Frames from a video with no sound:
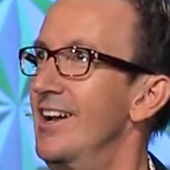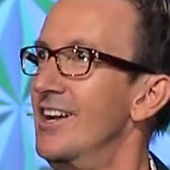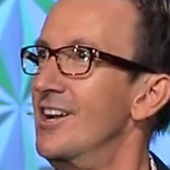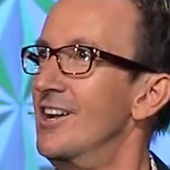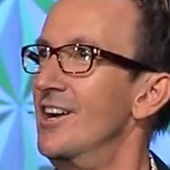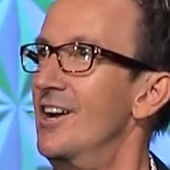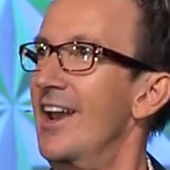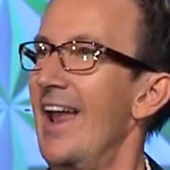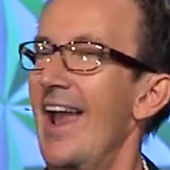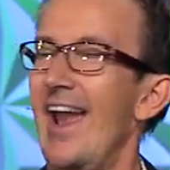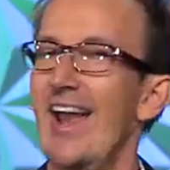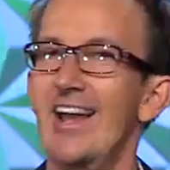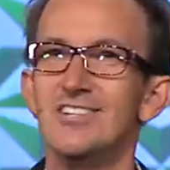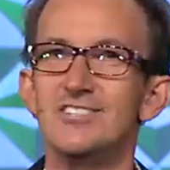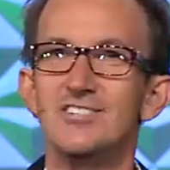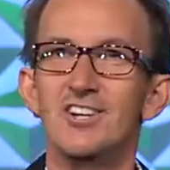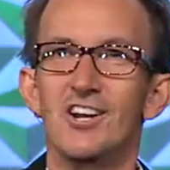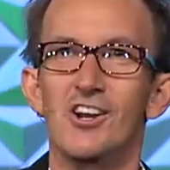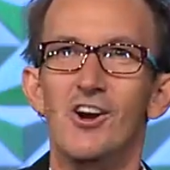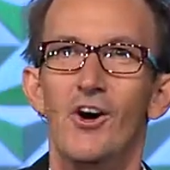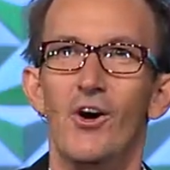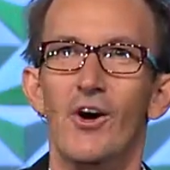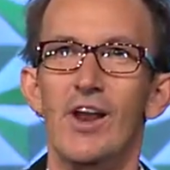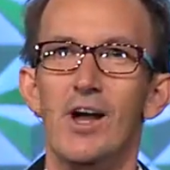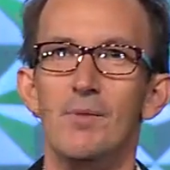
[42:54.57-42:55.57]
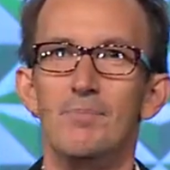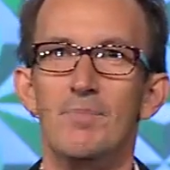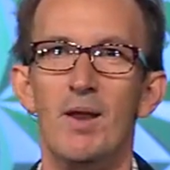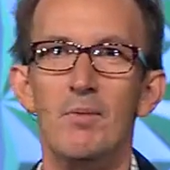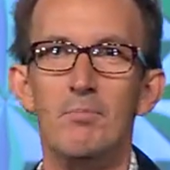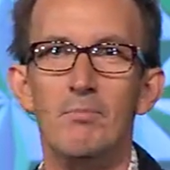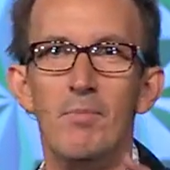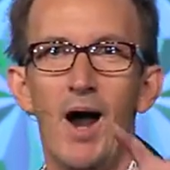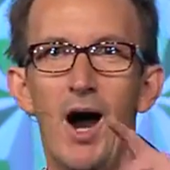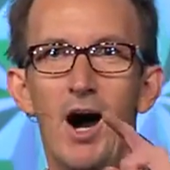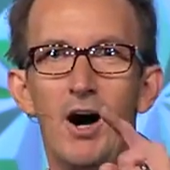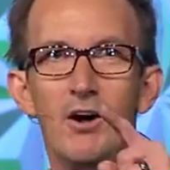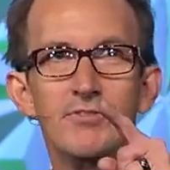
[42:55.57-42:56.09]
Good. Hands are going up
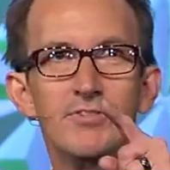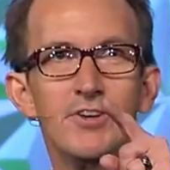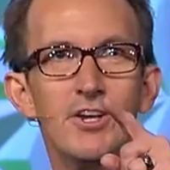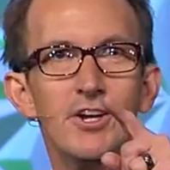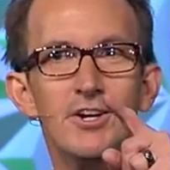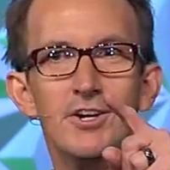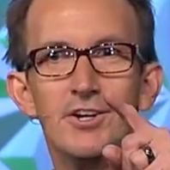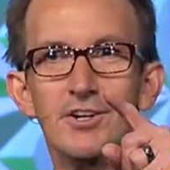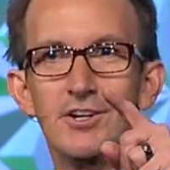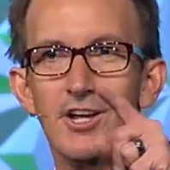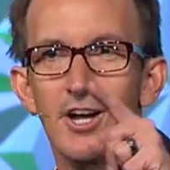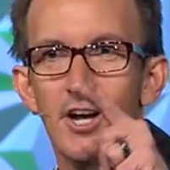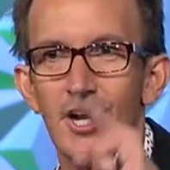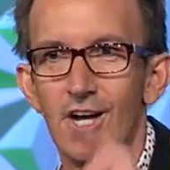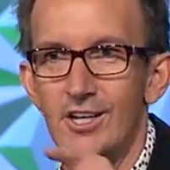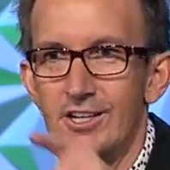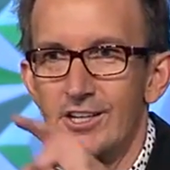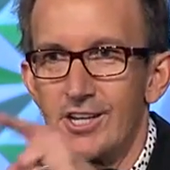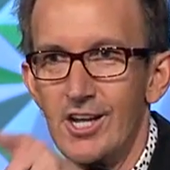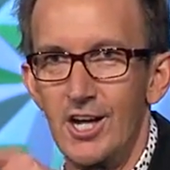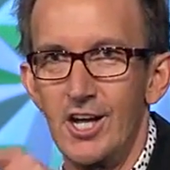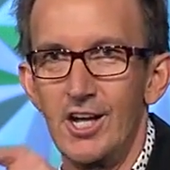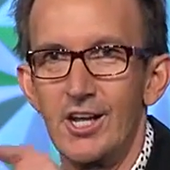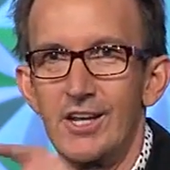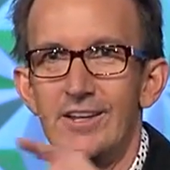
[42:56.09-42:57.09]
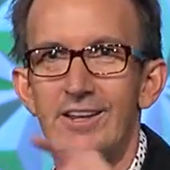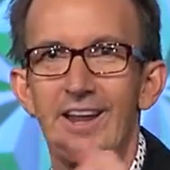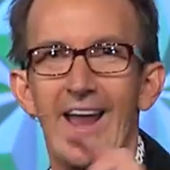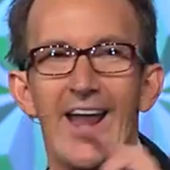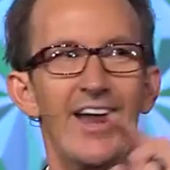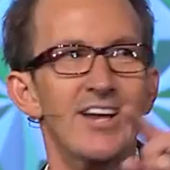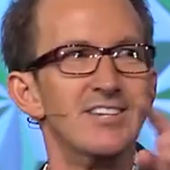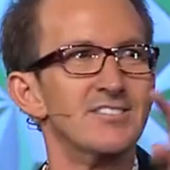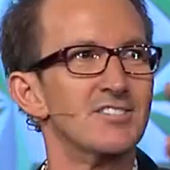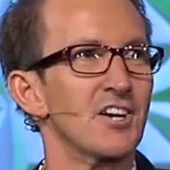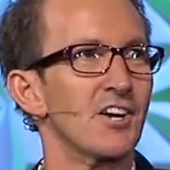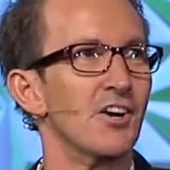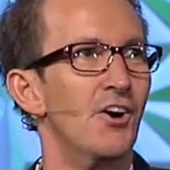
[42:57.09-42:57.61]
in Bellevue. Good. Good.
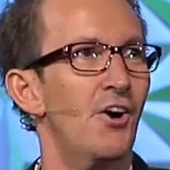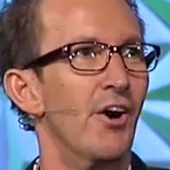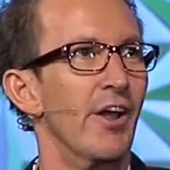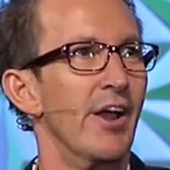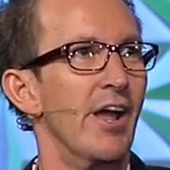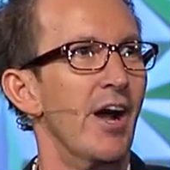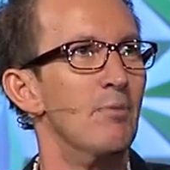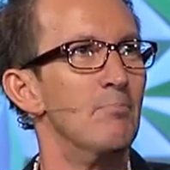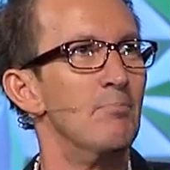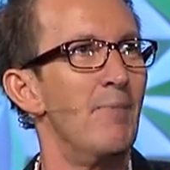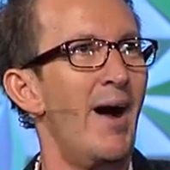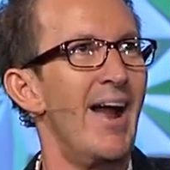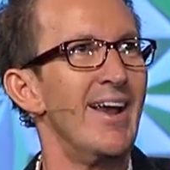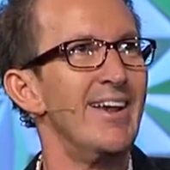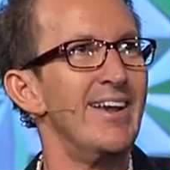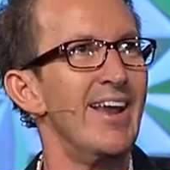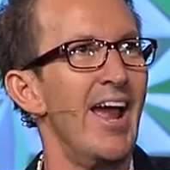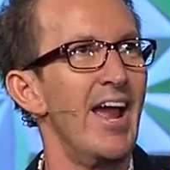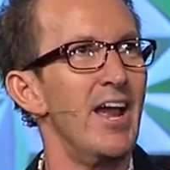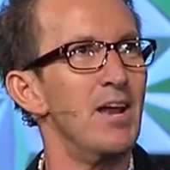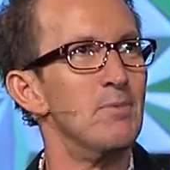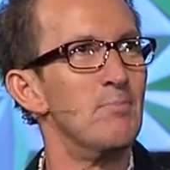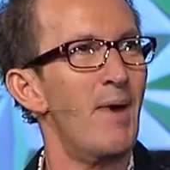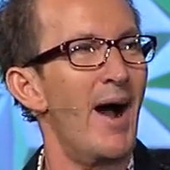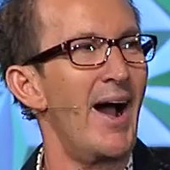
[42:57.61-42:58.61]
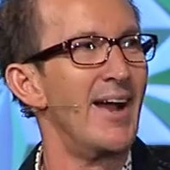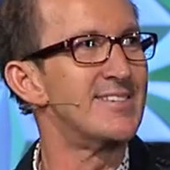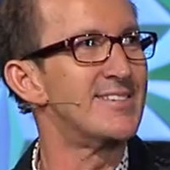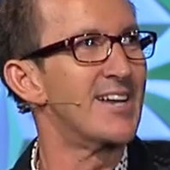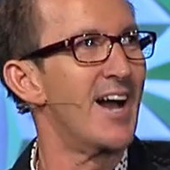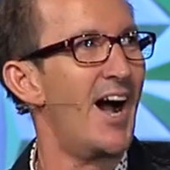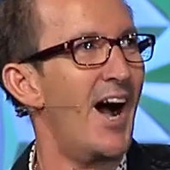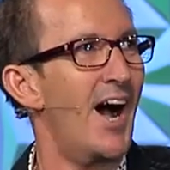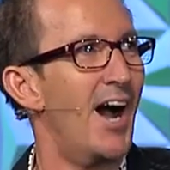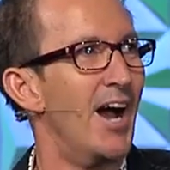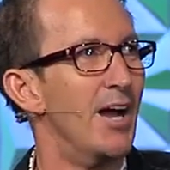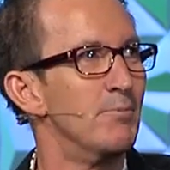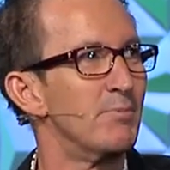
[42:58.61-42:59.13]
Hands are going up. My day, my
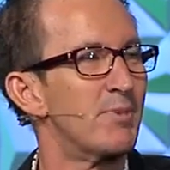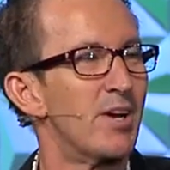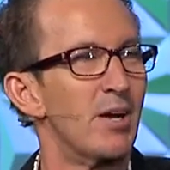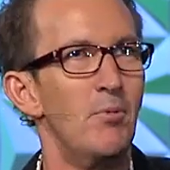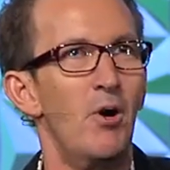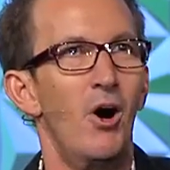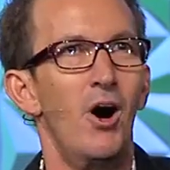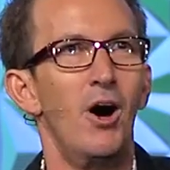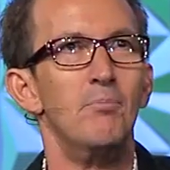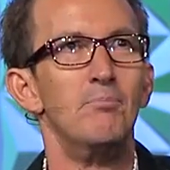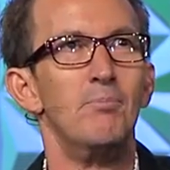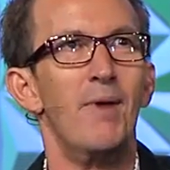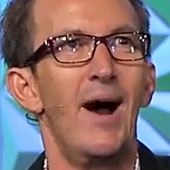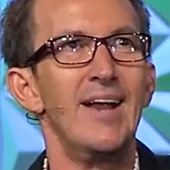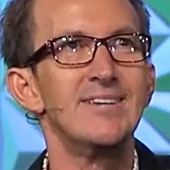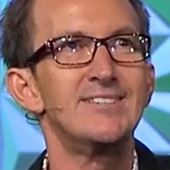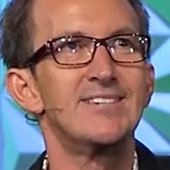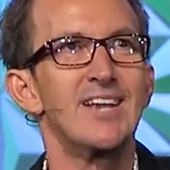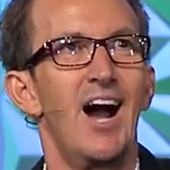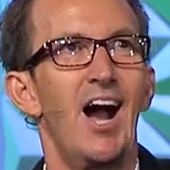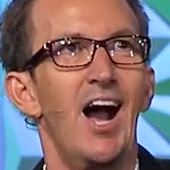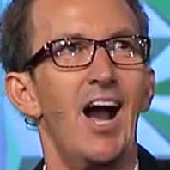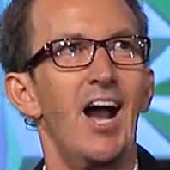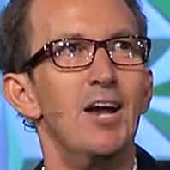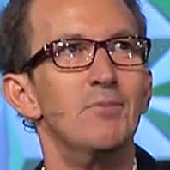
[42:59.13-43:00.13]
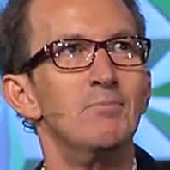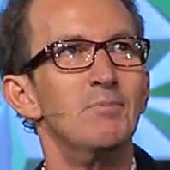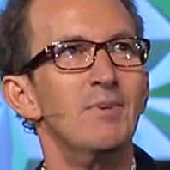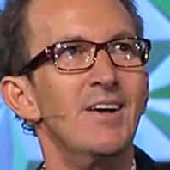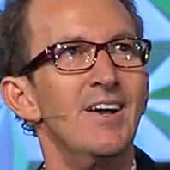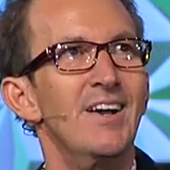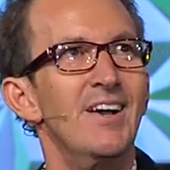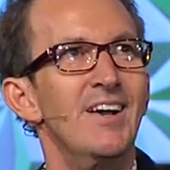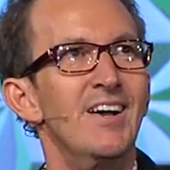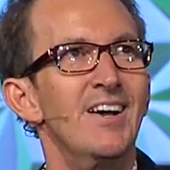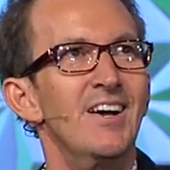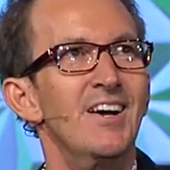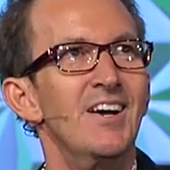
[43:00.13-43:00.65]
time. Come on, my time.
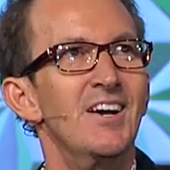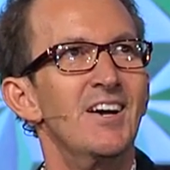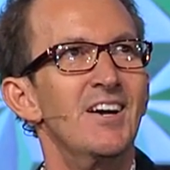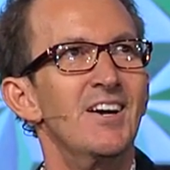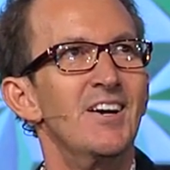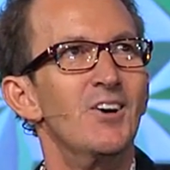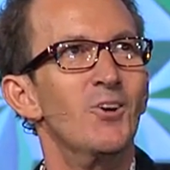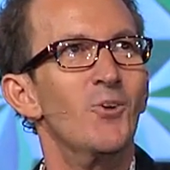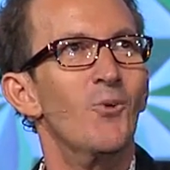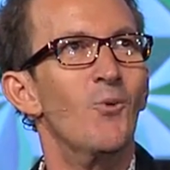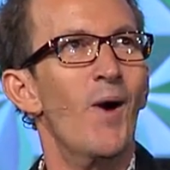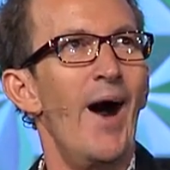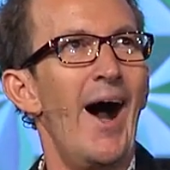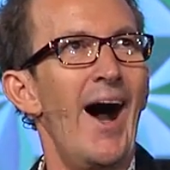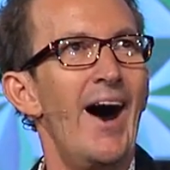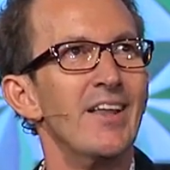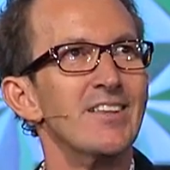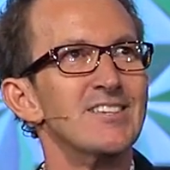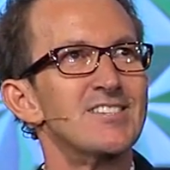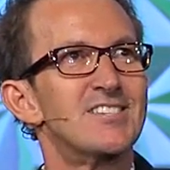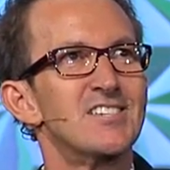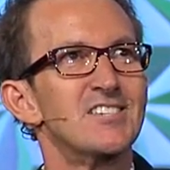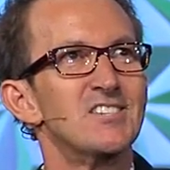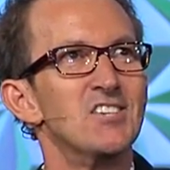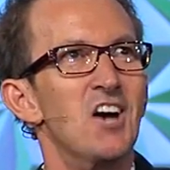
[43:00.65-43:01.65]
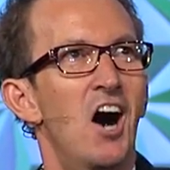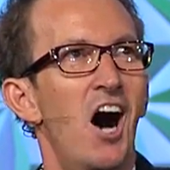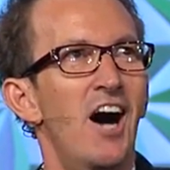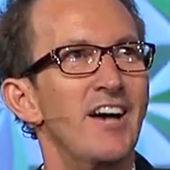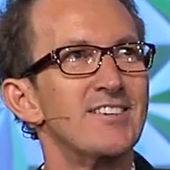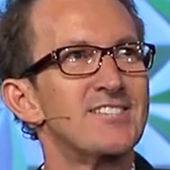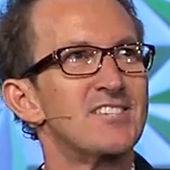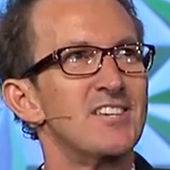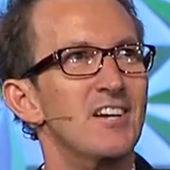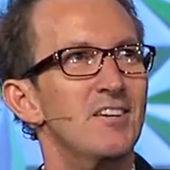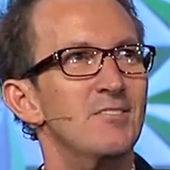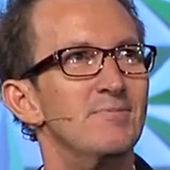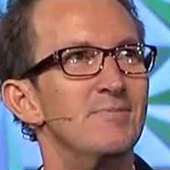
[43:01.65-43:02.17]
Wow, this is
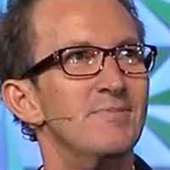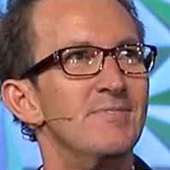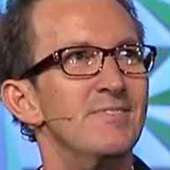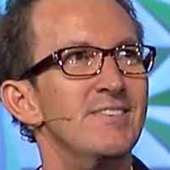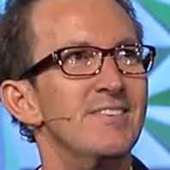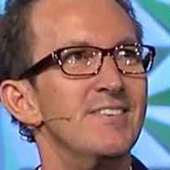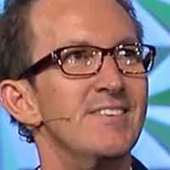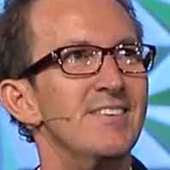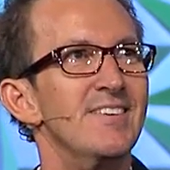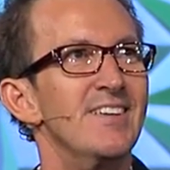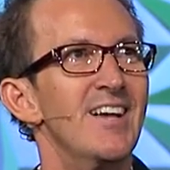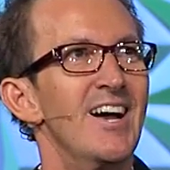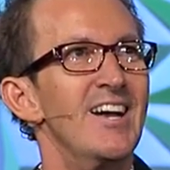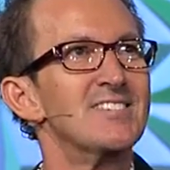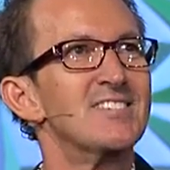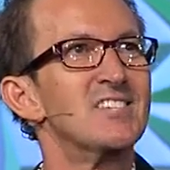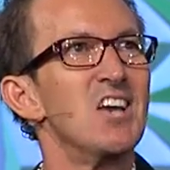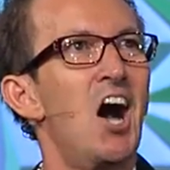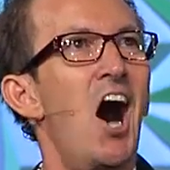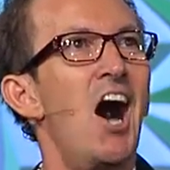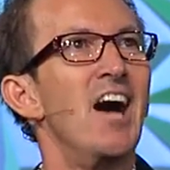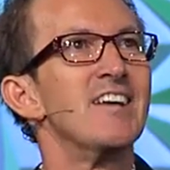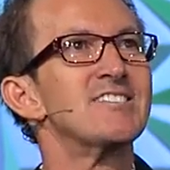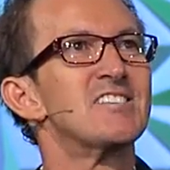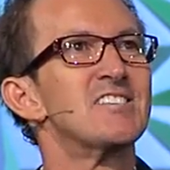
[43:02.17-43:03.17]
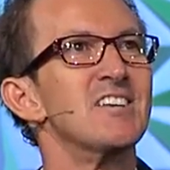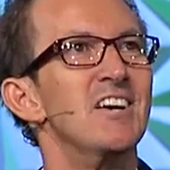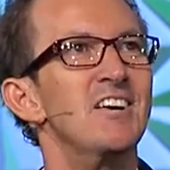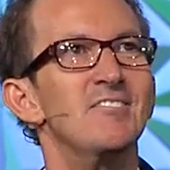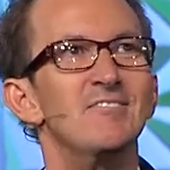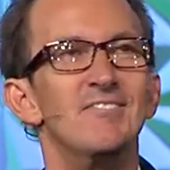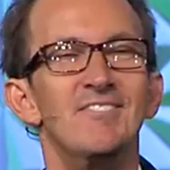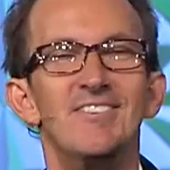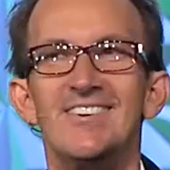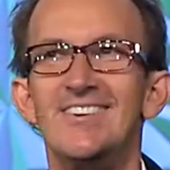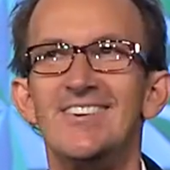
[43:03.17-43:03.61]
awesome. This is awesome.